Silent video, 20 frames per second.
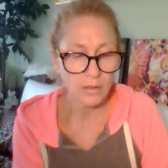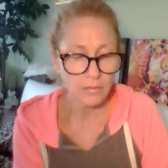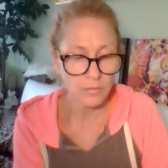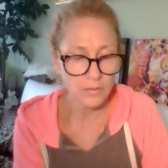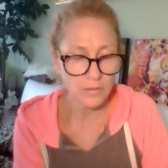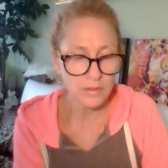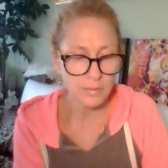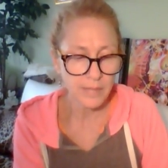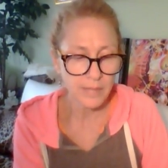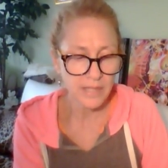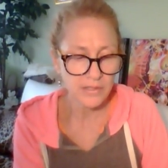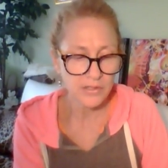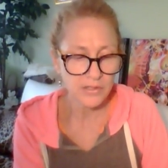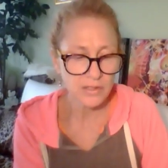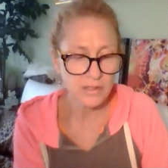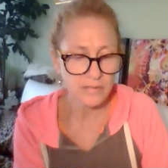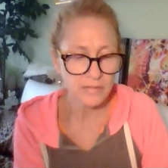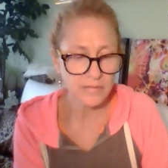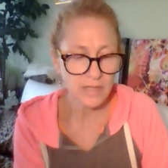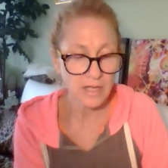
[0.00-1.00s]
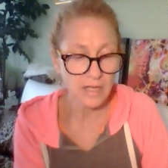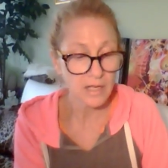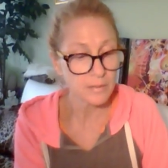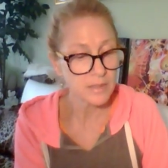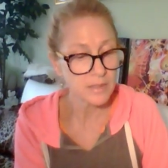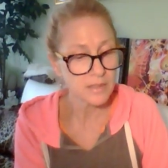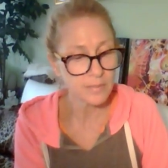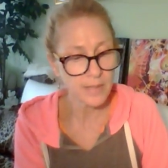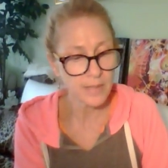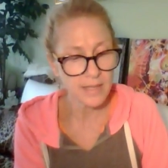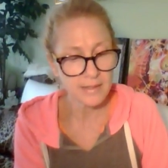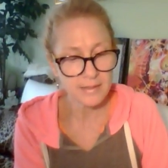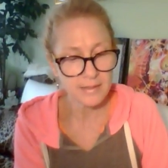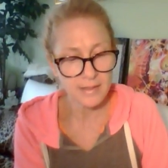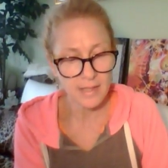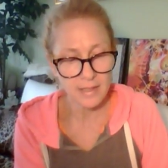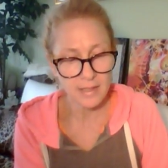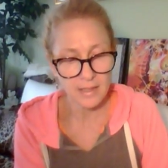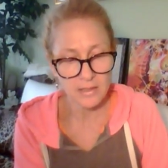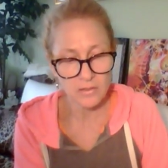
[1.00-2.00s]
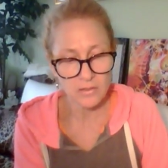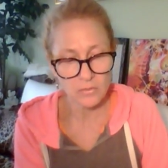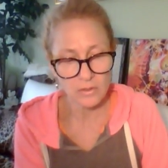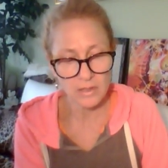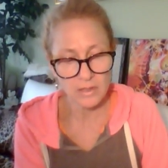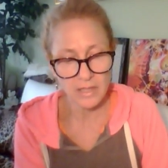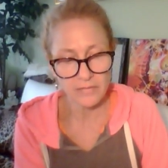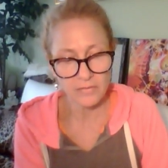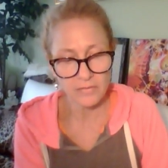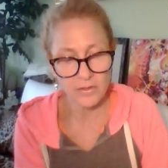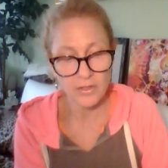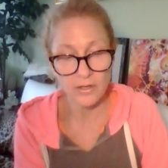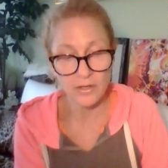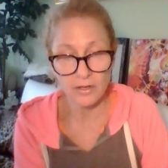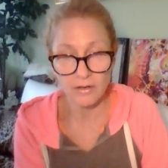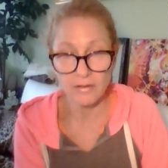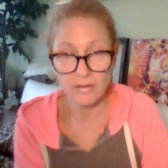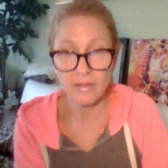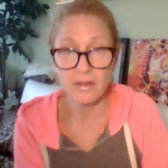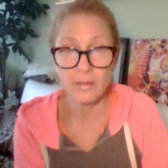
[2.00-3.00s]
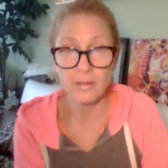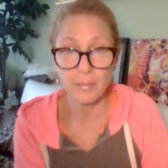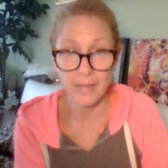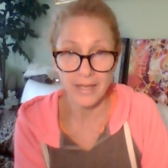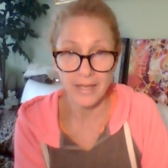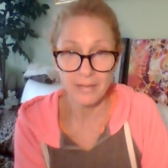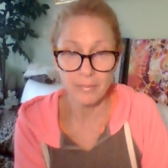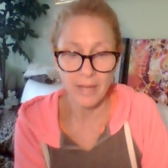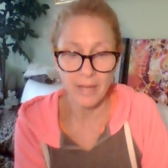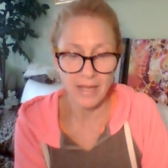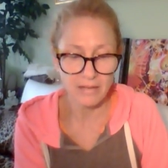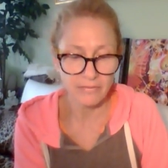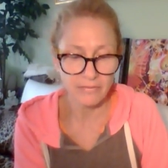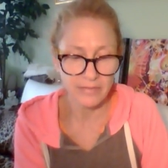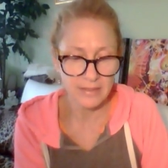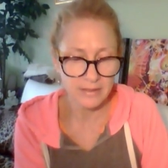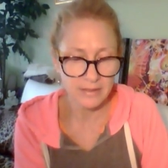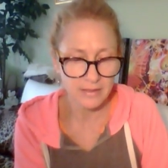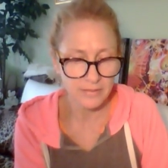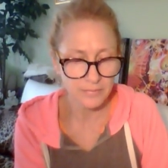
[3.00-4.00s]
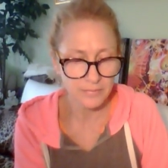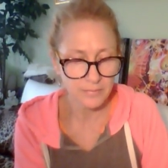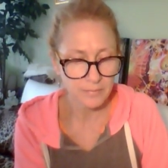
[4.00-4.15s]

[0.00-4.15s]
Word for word: through dimensions of time and space and into a life on earth made manifest.